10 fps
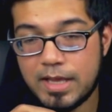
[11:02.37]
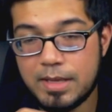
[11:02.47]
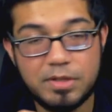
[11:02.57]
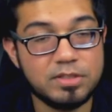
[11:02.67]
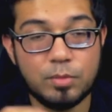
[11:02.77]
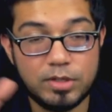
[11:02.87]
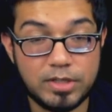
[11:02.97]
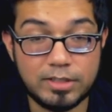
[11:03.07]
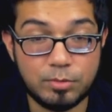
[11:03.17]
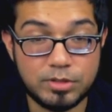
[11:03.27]
It means the world you
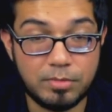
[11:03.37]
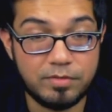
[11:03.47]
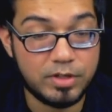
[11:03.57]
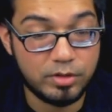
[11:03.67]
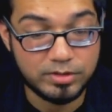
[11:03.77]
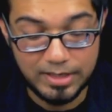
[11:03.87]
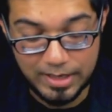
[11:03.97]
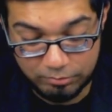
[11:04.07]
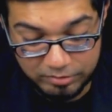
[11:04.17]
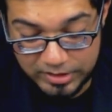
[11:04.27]
guys are watching my videos, and I
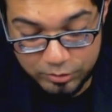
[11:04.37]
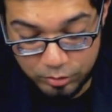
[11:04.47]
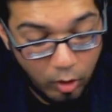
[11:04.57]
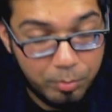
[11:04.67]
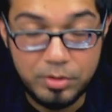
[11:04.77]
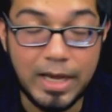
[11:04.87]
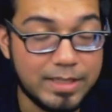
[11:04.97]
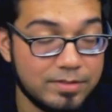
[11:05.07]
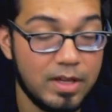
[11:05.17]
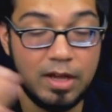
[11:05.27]
really do hope you
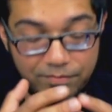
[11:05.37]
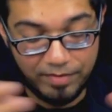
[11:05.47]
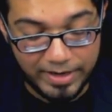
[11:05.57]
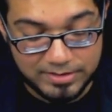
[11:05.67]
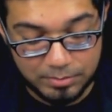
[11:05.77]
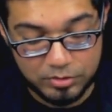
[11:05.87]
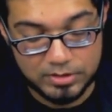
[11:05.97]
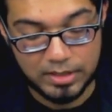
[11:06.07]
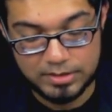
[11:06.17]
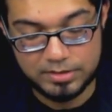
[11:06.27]
guys find some use
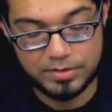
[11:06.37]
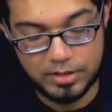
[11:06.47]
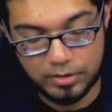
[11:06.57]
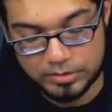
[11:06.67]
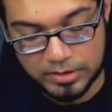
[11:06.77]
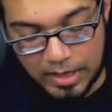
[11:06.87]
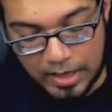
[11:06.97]
out of these videos.